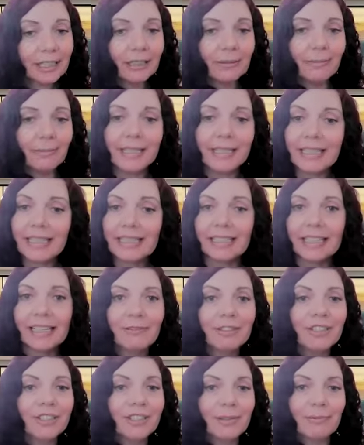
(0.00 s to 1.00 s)
oh
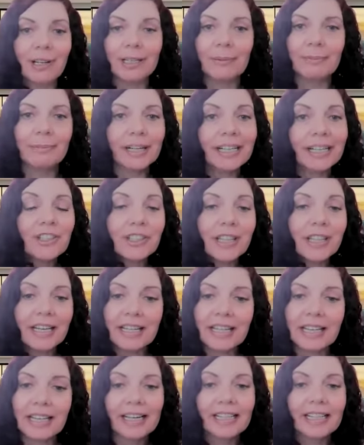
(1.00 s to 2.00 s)
man, I just want to punch
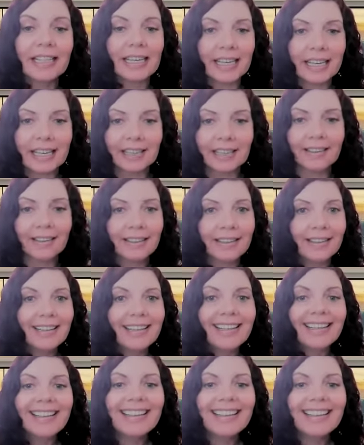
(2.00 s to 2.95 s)
that guy in the